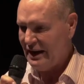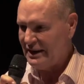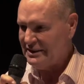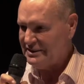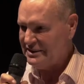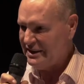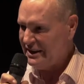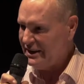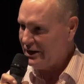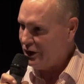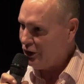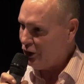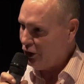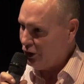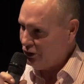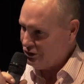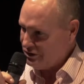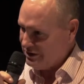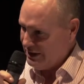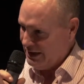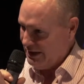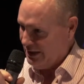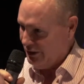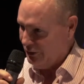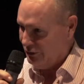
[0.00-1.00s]
I see your
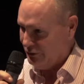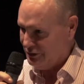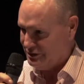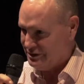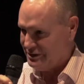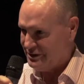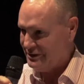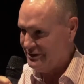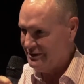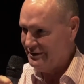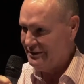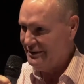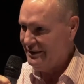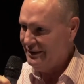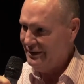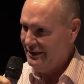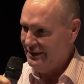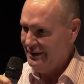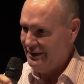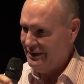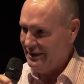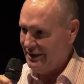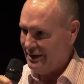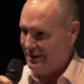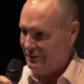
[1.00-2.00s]
cocktail hut.
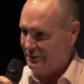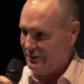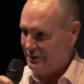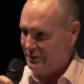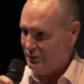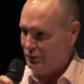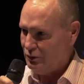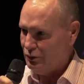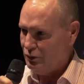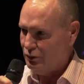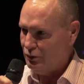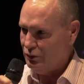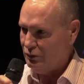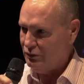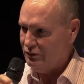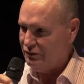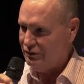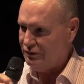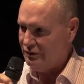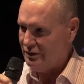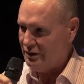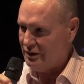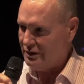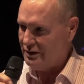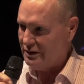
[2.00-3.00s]
I went, oh,
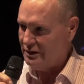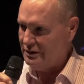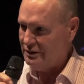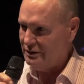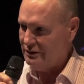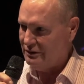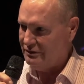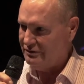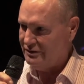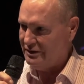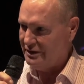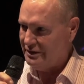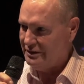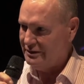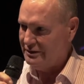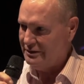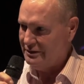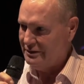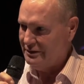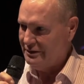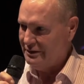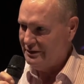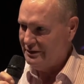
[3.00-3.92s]
fucking lovely.